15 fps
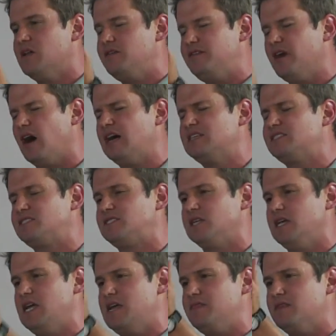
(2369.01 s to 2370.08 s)
dust
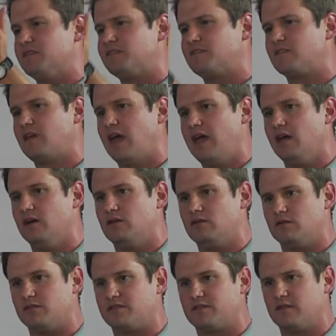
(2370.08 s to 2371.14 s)
in the
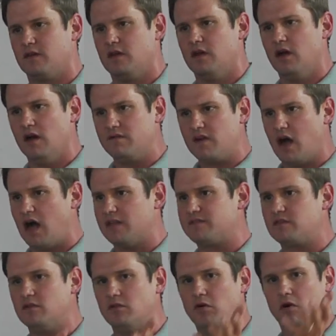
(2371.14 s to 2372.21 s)
scales of God's
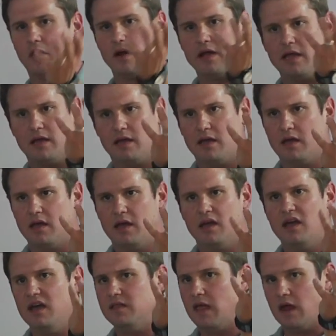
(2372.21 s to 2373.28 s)
glory.
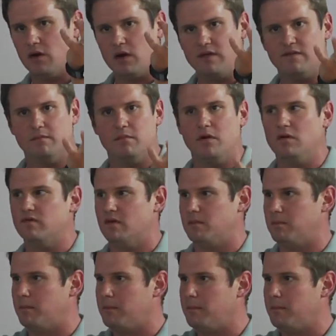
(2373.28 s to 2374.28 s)
And they don't even move them.